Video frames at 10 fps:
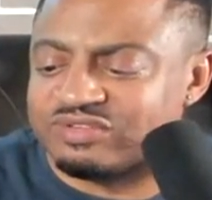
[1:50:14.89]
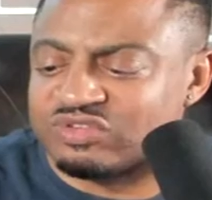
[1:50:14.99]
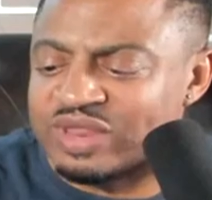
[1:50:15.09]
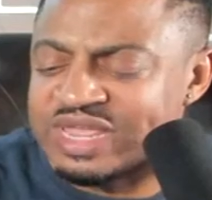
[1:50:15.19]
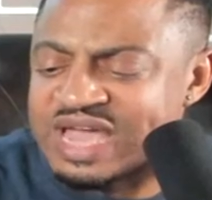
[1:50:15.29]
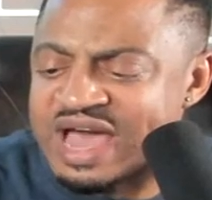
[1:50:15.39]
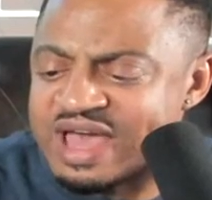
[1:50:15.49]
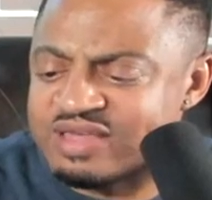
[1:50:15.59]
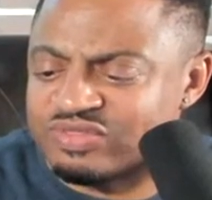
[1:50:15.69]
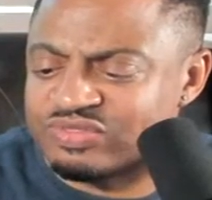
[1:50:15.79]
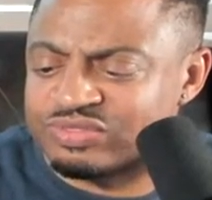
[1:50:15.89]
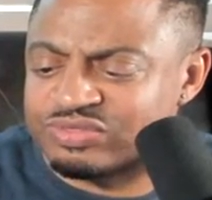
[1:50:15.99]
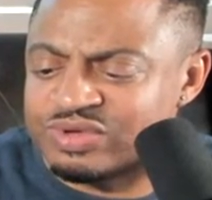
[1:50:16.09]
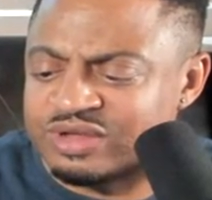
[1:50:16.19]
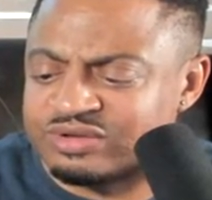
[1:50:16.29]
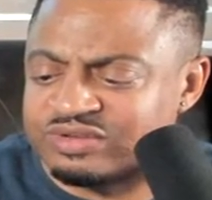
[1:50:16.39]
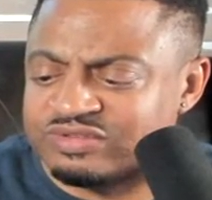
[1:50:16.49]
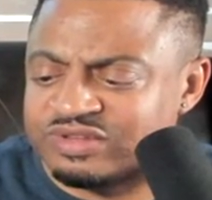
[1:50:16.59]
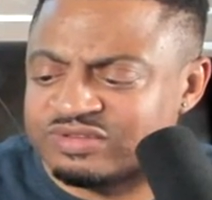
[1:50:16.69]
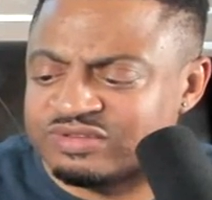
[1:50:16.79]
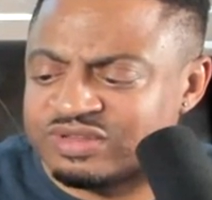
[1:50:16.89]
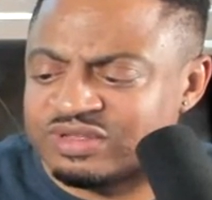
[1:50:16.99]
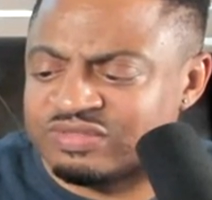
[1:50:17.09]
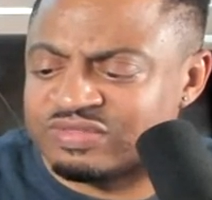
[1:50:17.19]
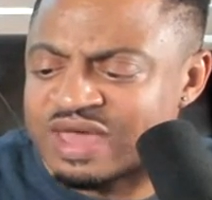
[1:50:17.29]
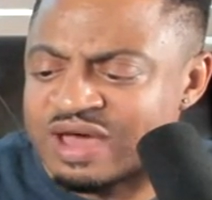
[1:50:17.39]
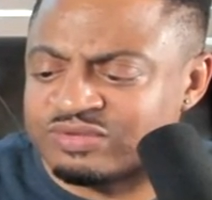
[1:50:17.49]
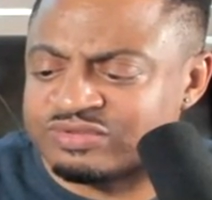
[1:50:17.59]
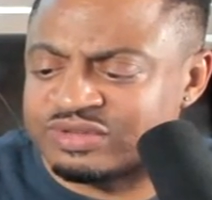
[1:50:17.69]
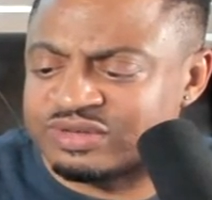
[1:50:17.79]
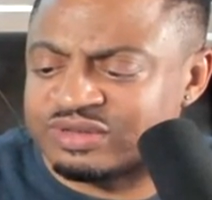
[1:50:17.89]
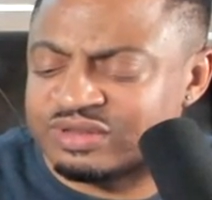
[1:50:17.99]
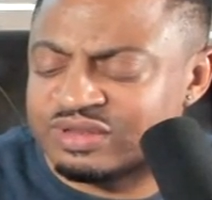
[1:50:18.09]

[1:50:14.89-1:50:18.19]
So they got 360,000